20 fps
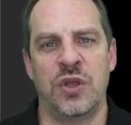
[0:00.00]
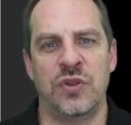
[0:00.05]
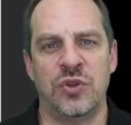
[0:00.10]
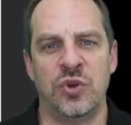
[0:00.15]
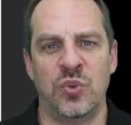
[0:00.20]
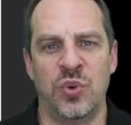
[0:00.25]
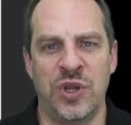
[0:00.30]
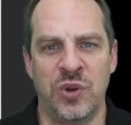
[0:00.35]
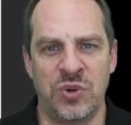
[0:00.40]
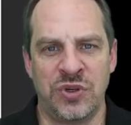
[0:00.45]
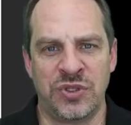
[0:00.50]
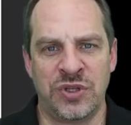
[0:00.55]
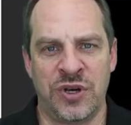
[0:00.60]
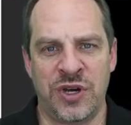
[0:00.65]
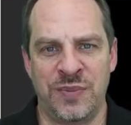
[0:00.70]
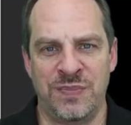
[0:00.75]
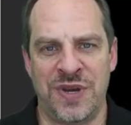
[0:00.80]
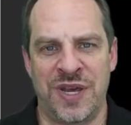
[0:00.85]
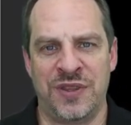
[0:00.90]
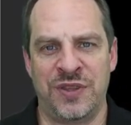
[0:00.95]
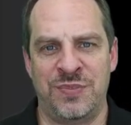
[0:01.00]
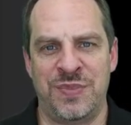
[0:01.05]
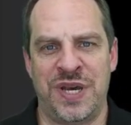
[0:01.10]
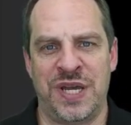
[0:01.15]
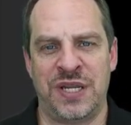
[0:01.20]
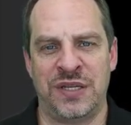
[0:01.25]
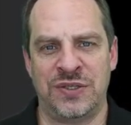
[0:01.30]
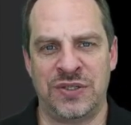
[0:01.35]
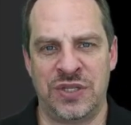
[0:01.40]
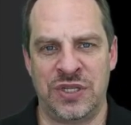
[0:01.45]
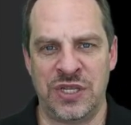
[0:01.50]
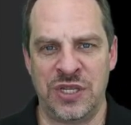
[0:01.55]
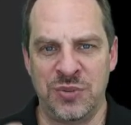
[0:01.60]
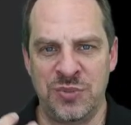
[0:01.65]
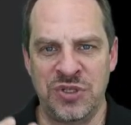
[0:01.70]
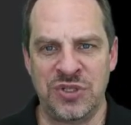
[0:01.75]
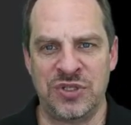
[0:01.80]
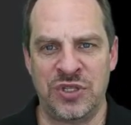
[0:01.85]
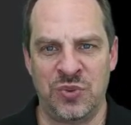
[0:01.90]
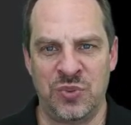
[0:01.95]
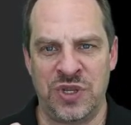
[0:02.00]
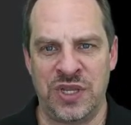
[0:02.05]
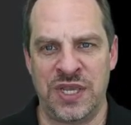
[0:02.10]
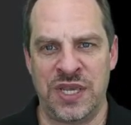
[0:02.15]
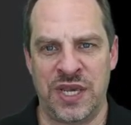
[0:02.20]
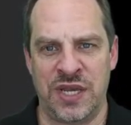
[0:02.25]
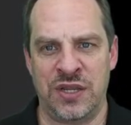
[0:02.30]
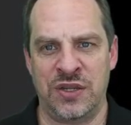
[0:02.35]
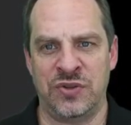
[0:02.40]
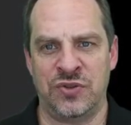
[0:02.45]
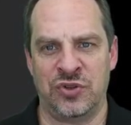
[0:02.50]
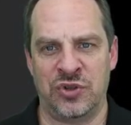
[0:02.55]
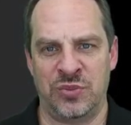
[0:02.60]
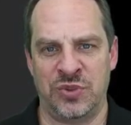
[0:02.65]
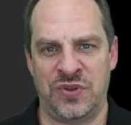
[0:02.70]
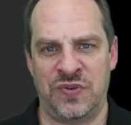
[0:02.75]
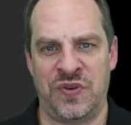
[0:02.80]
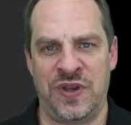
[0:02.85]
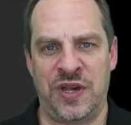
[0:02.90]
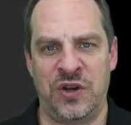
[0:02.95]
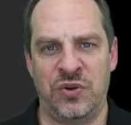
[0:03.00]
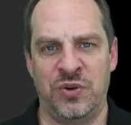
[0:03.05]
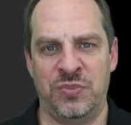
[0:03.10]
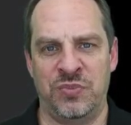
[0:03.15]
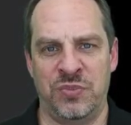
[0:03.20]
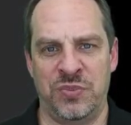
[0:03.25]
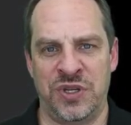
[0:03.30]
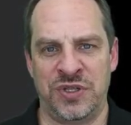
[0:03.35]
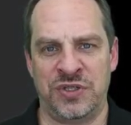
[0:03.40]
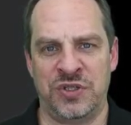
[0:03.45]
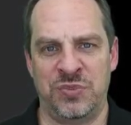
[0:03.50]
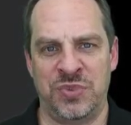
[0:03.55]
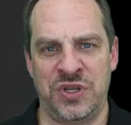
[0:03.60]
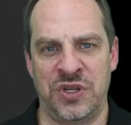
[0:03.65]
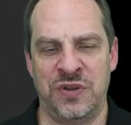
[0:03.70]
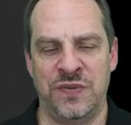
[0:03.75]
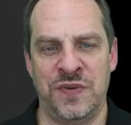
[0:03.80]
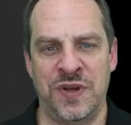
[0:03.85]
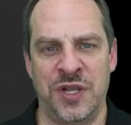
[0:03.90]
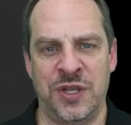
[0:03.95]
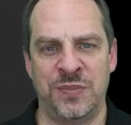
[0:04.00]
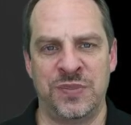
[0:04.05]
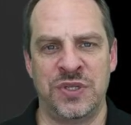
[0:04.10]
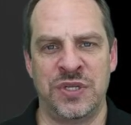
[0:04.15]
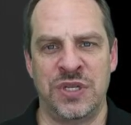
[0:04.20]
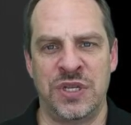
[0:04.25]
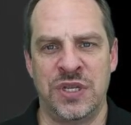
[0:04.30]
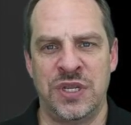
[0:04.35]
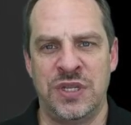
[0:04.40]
The way we're taught mathematics and the image that we get in terms of how it must have been developed